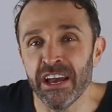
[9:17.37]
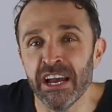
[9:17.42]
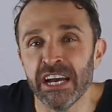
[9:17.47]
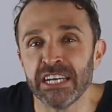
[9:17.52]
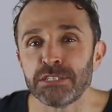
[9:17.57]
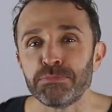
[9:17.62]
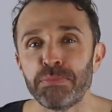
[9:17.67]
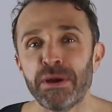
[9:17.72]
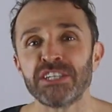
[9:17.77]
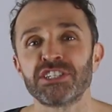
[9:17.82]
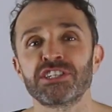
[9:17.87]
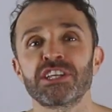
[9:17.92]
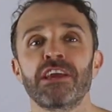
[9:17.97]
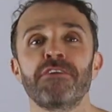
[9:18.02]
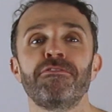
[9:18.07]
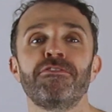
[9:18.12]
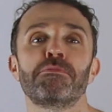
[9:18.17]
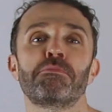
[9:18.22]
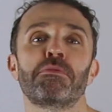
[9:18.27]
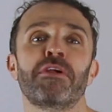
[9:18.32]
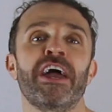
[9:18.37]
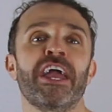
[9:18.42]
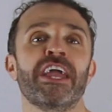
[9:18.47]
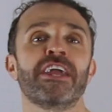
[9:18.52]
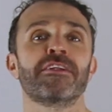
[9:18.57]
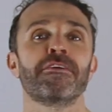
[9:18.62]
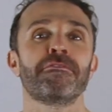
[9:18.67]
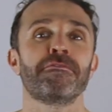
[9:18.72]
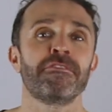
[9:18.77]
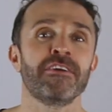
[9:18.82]
especially if you're playing
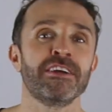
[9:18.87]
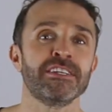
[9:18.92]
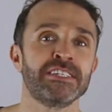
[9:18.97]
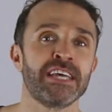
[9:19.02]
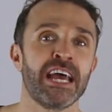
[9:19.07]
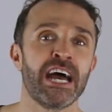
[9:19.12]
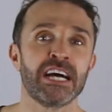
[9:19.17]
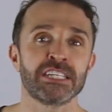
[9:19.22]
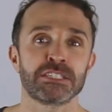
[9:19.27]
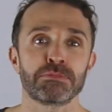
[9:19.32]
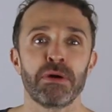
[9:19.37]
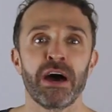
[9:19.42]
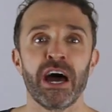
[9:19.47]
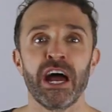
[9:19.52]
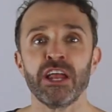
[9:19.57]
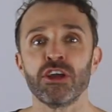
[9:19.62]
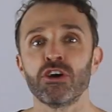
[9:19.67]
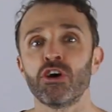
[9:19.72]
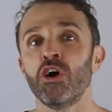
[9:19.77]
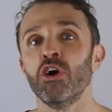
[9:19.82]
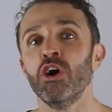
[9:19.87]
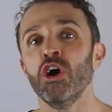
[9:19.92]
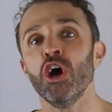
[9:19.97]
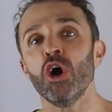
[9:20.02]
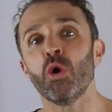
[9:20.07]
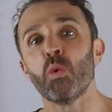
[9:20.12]
at a friend's house party or